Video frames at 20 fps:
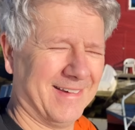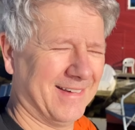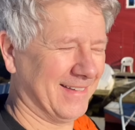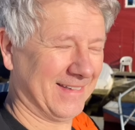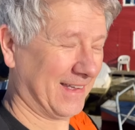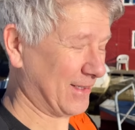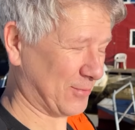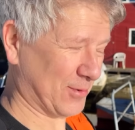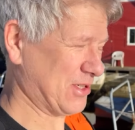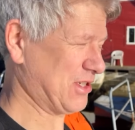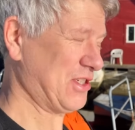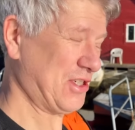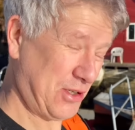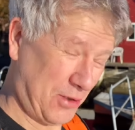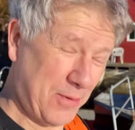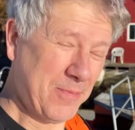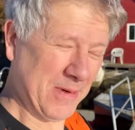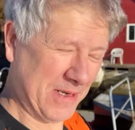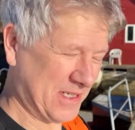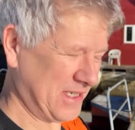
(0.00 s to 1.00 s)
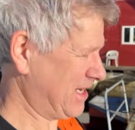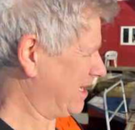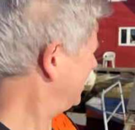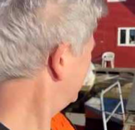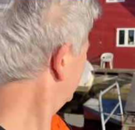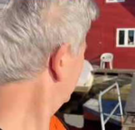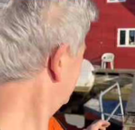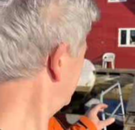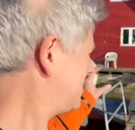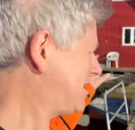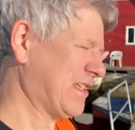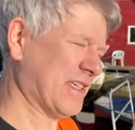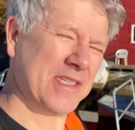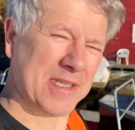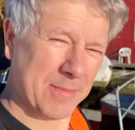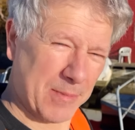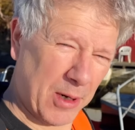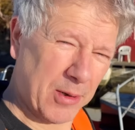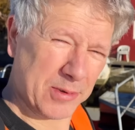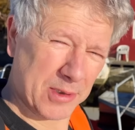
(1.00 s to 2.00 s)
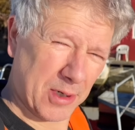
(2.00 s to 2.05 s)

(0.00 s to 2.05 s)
that was stupid said. This is the boat